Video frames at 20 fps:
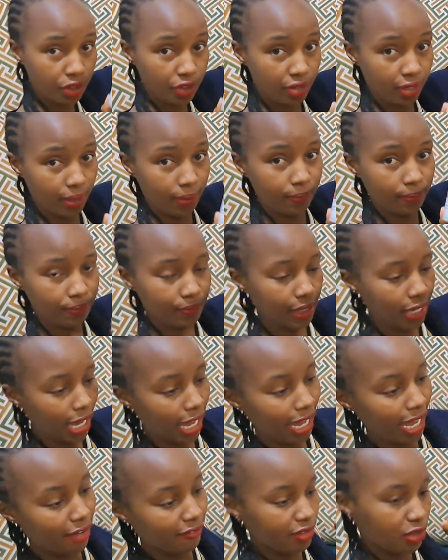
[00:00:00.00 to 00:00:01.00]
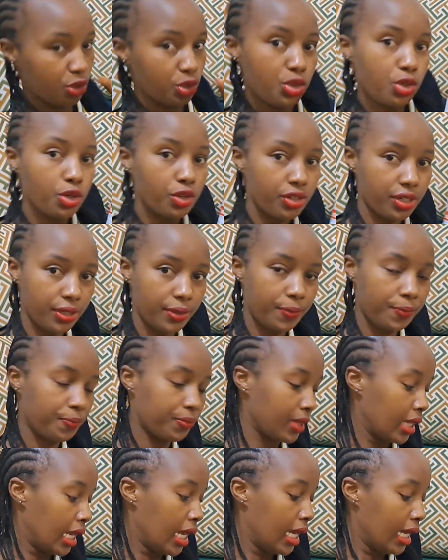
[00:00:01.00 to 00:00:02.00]
cream, I have a story.
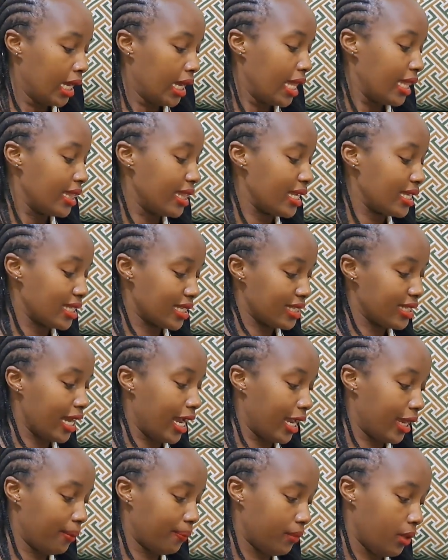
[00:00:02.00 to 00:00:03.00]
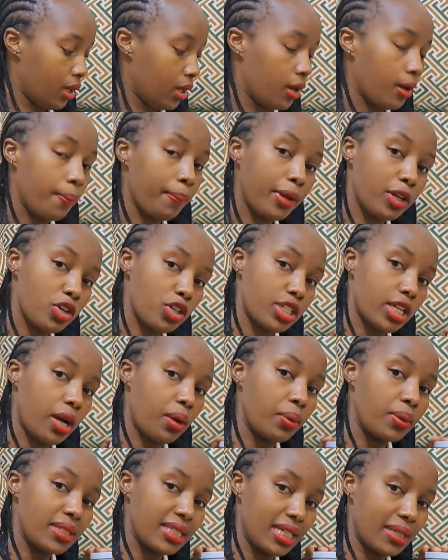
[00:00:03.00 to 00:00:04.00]
There's a time my daughter
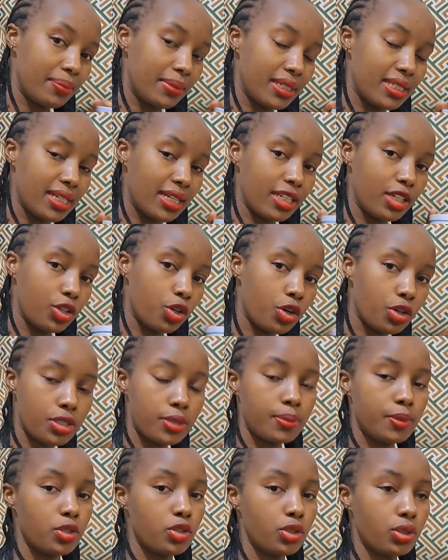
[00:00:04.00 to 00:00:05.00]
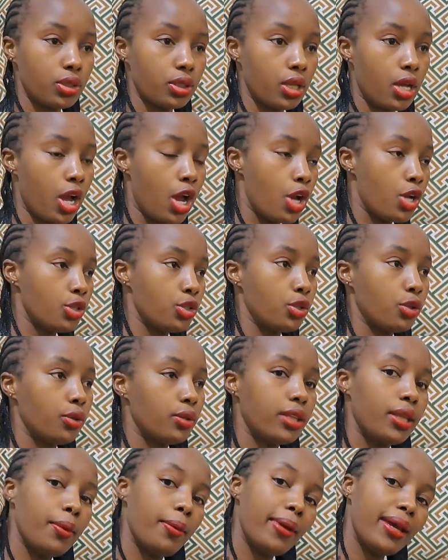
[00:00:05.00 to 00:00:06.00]
was admitted in hospital. So
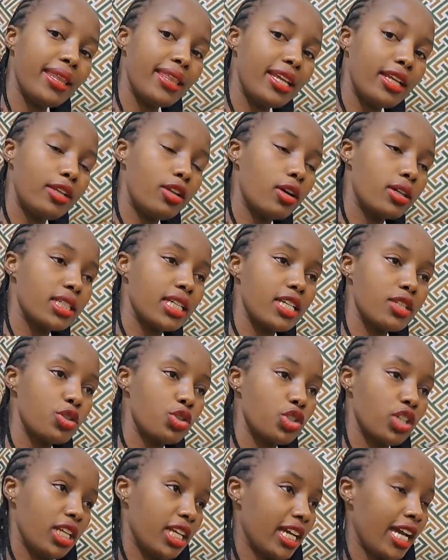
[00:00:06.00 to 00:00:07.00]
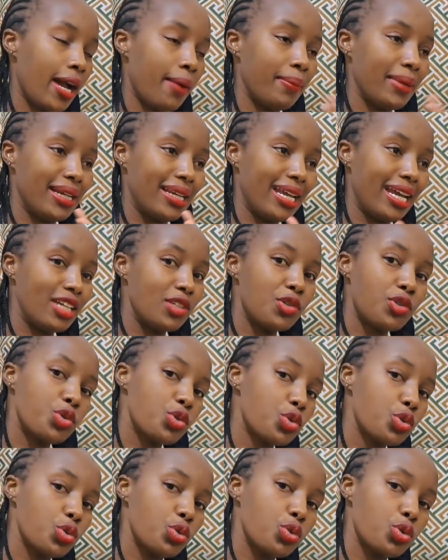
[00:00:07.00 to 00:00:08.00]
the way the doctors usually come at night
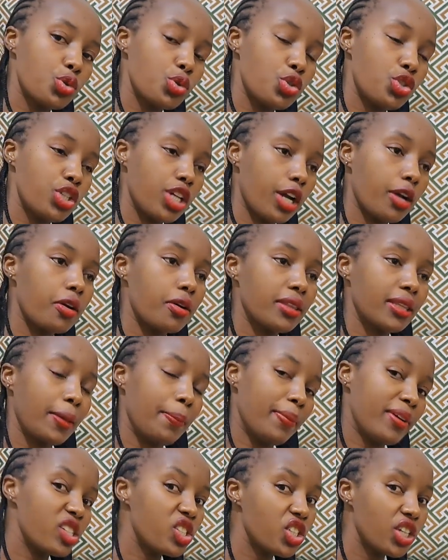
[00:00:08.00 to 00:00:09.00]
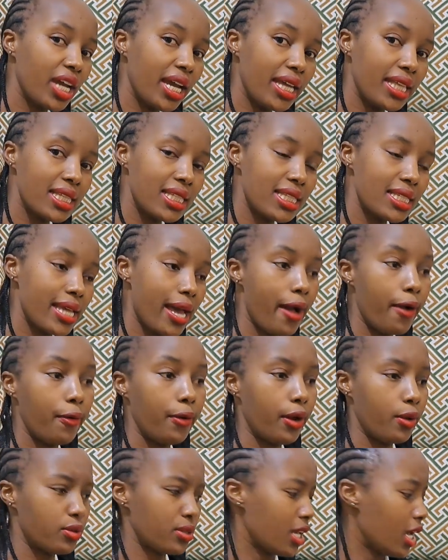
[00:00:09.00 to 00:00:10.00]
to check on the patients,
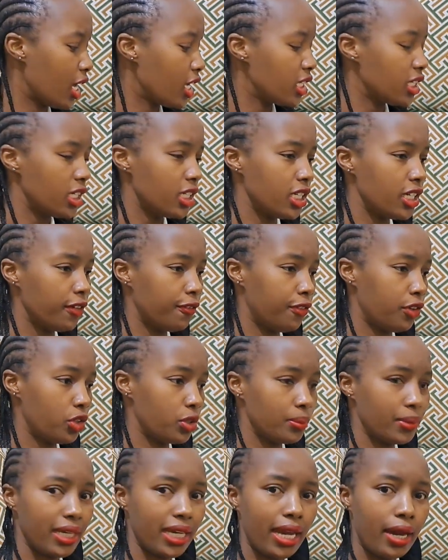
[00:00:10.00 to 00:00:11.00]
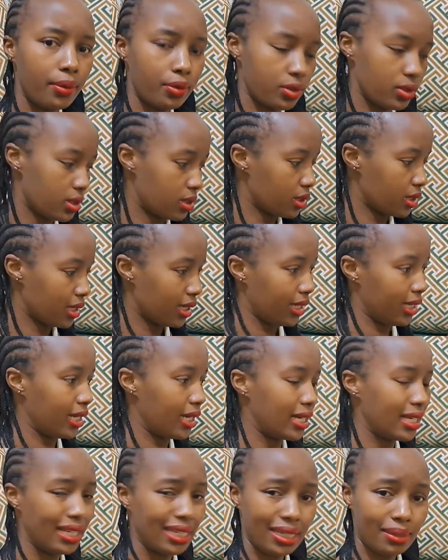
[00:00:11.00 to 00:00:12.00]
he found me, I was
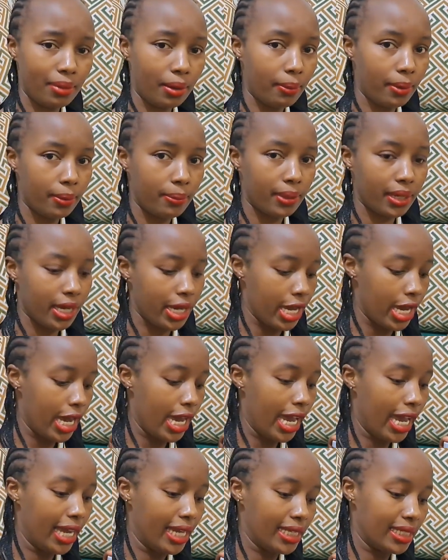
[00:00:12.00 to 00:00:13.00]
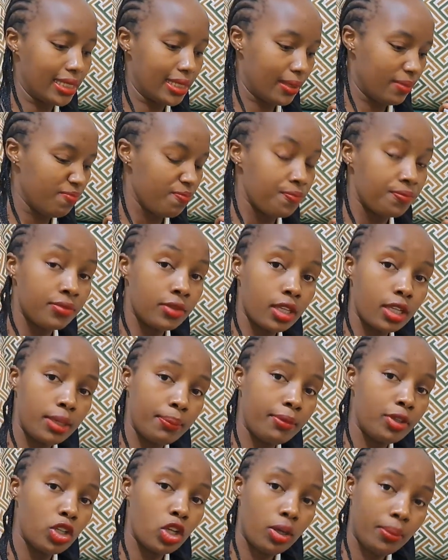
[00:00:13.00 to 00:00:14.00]
cleaning my baby, and
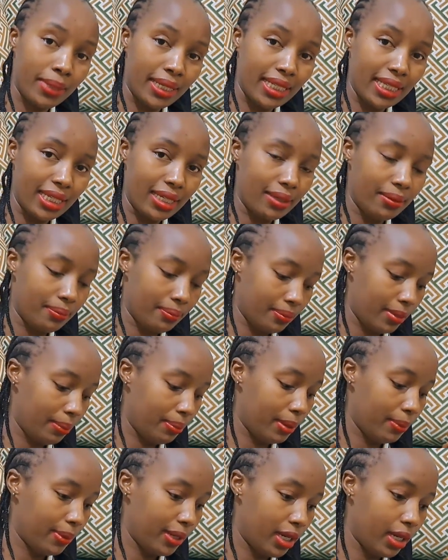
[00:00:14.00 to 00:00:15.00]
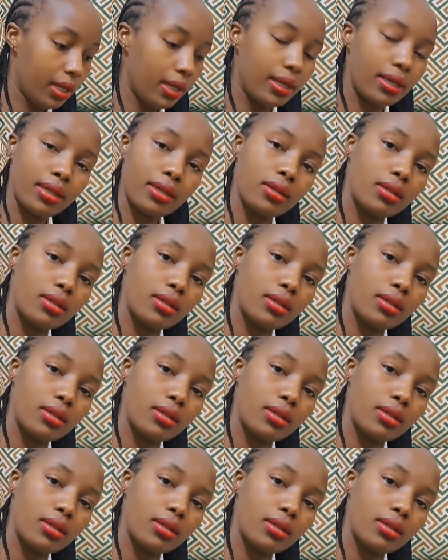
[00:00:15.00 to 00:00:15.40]
normally my baby